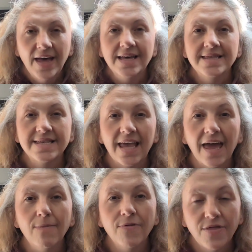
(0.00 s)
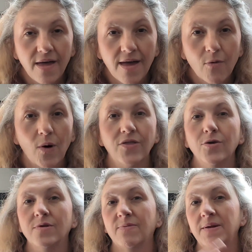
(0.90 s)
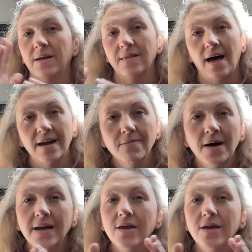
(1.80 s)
same thing, whether you spend a lot of money,